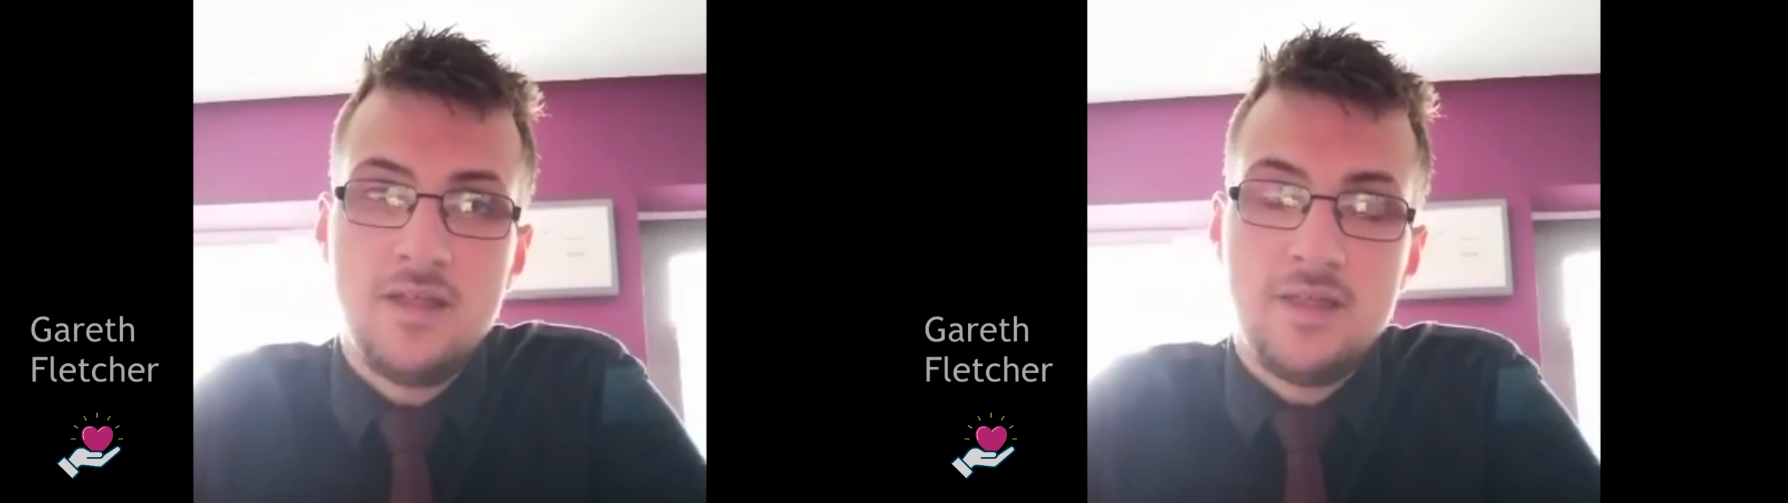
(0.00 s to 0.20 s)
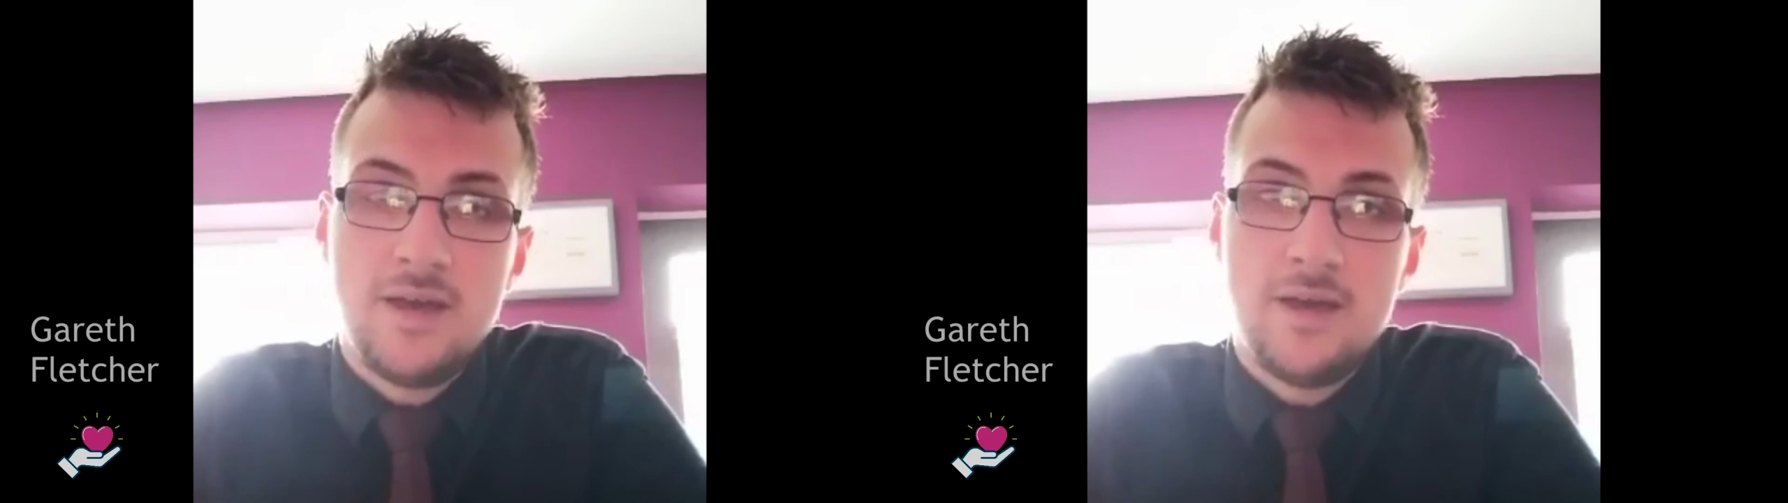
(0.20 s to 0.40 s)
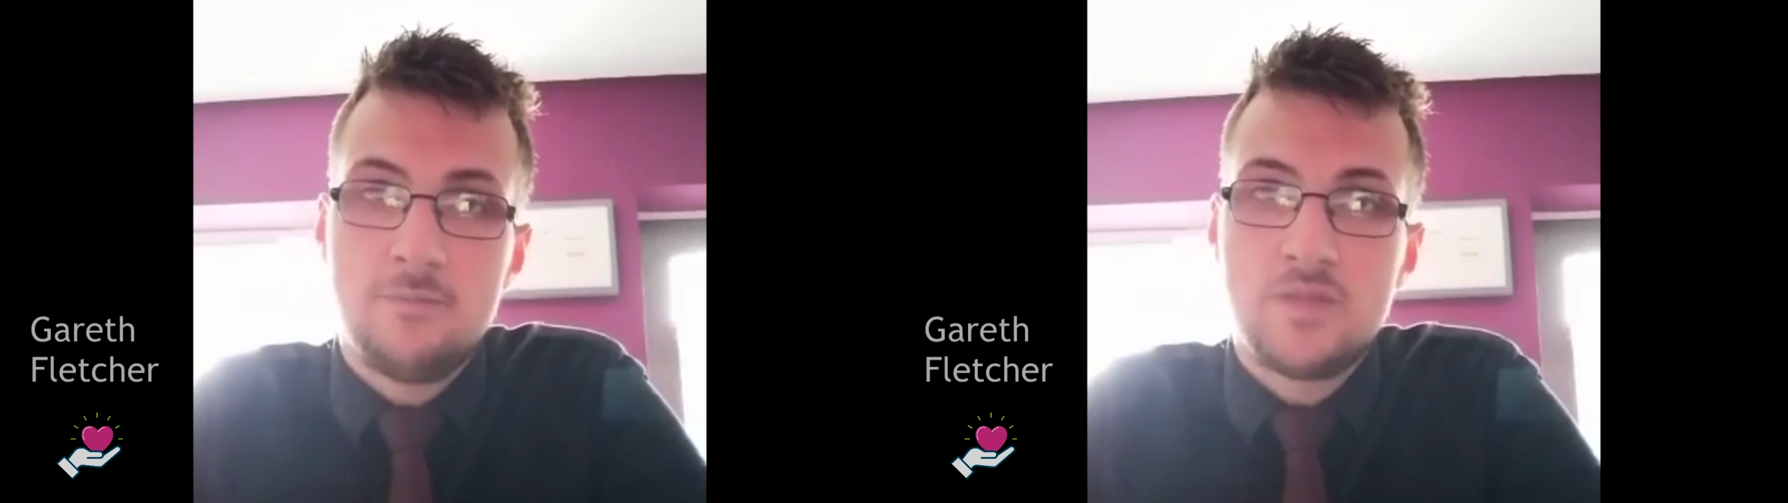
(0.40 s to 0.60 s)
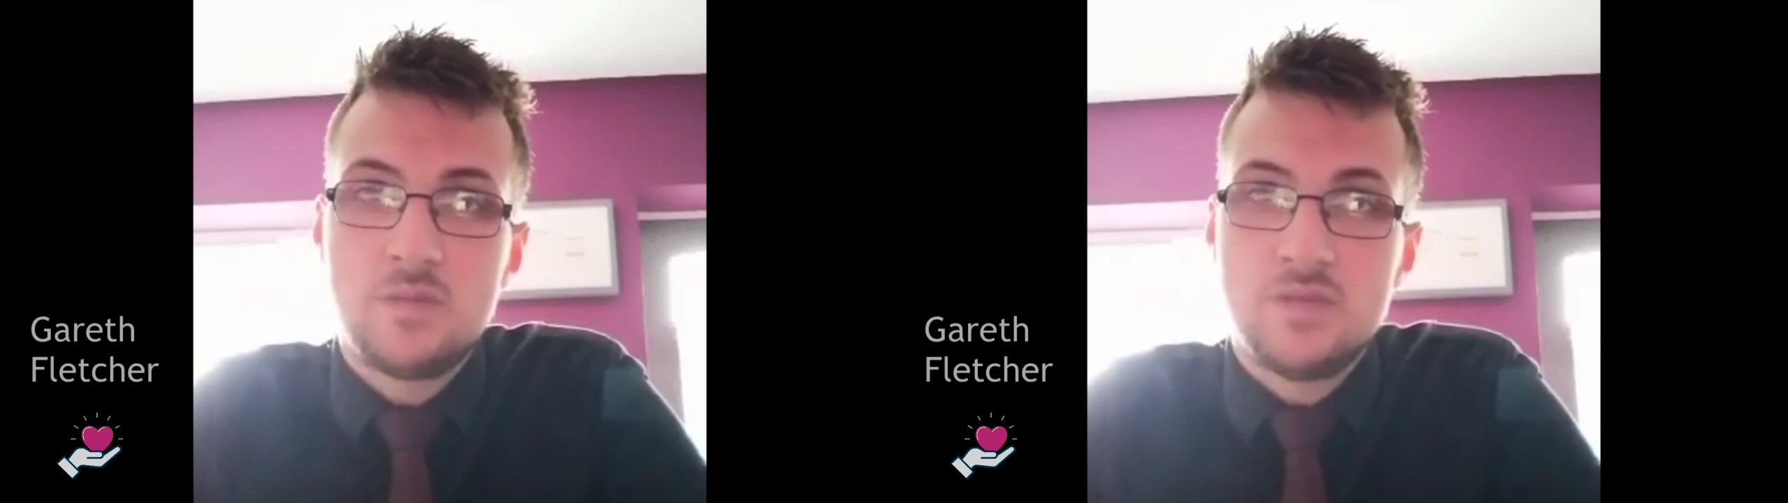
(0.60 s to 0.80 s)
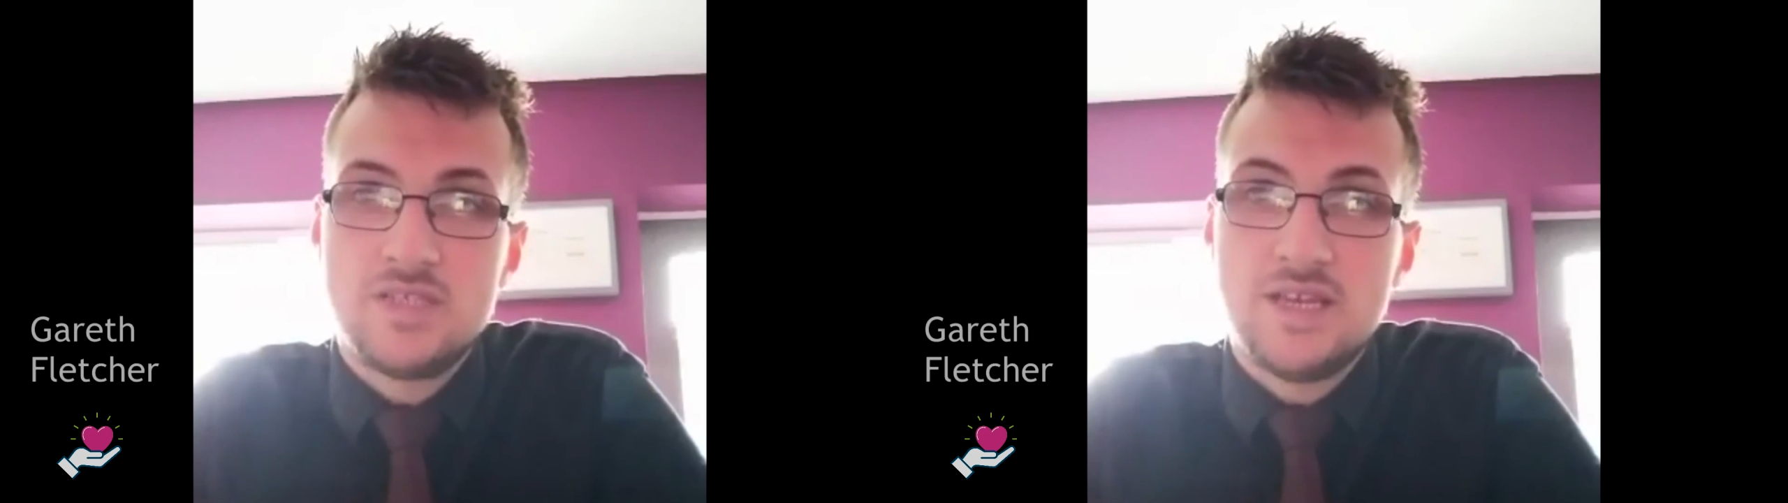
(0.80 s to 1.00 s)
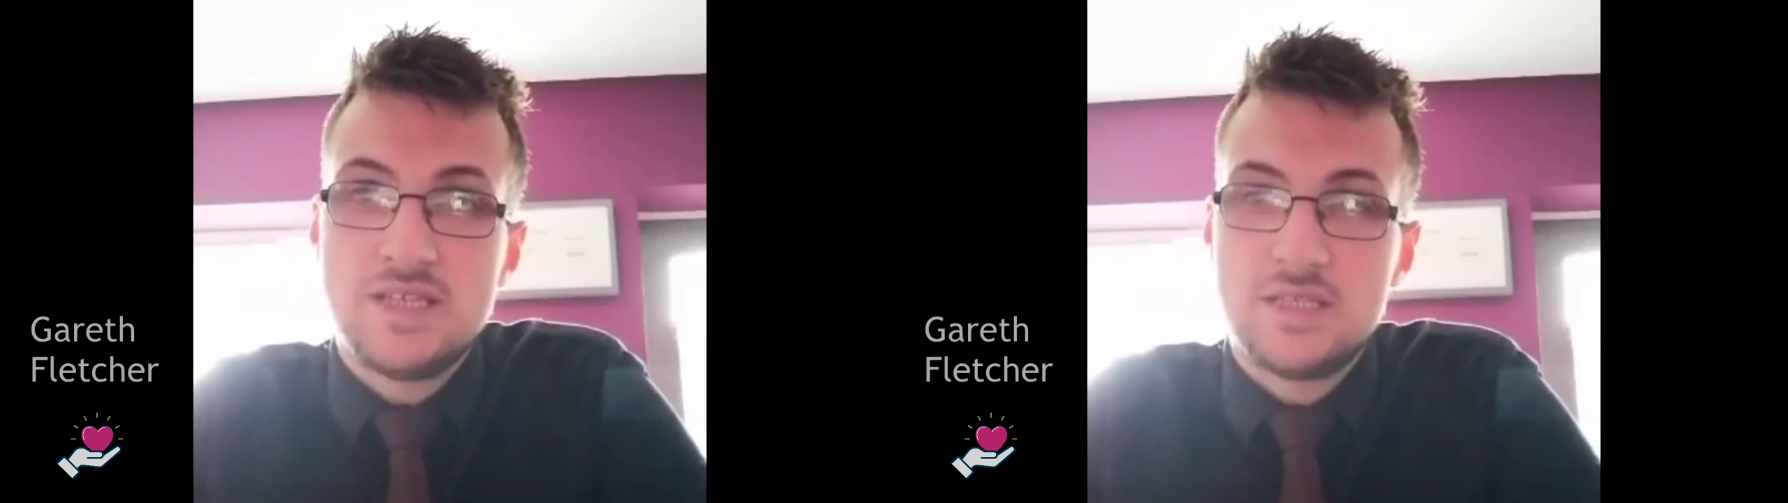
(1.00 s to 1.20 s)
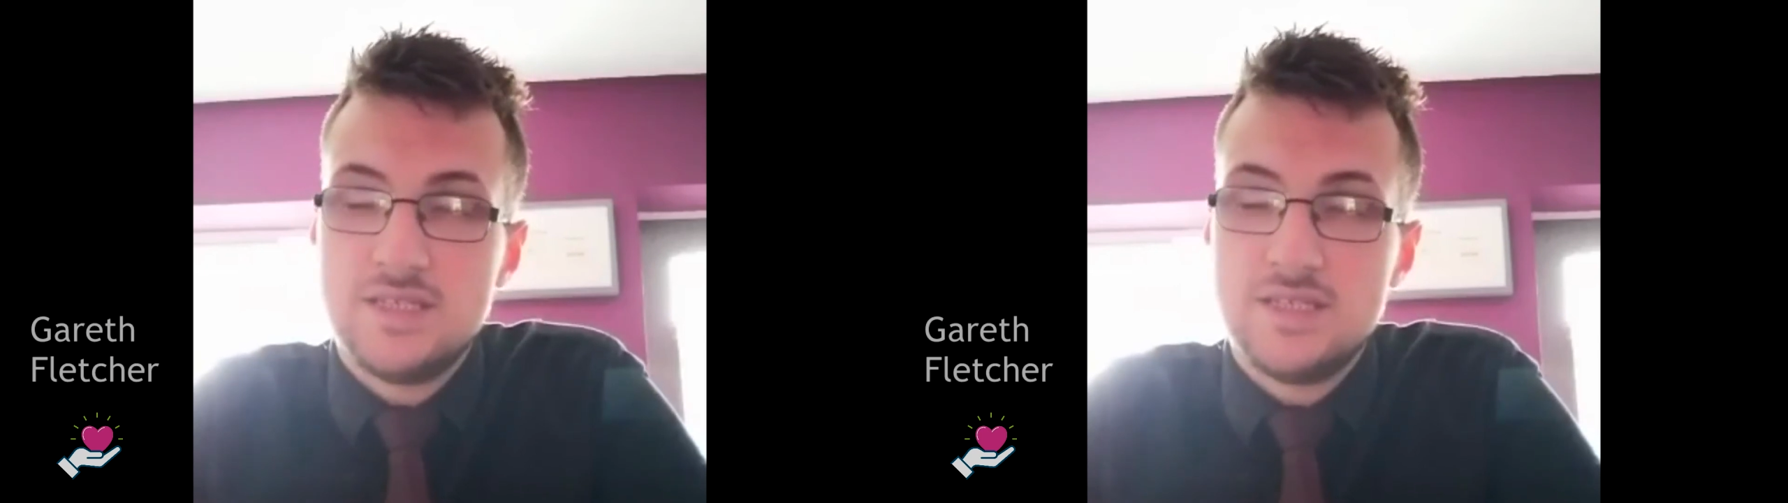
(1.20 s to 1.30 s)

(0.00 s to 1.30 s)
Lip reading: that was there to